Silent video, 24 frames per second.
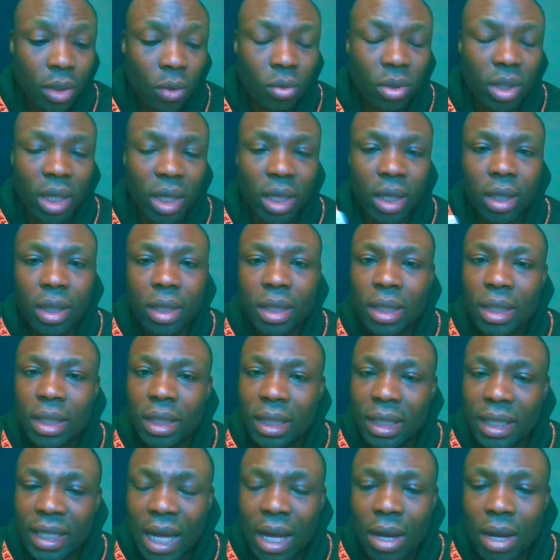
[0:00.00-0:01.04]
Okay,
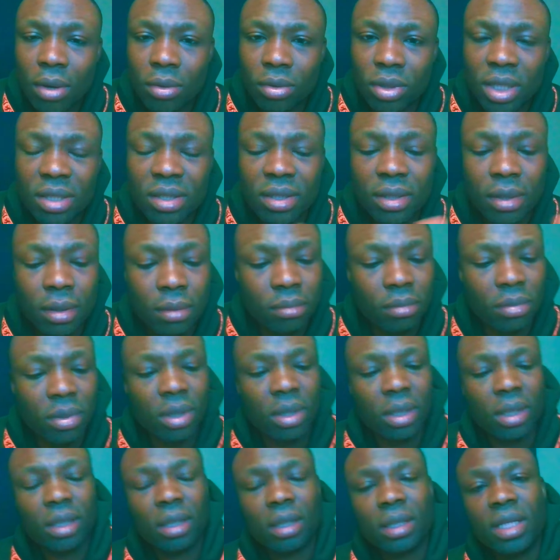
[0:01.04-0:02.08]
now this number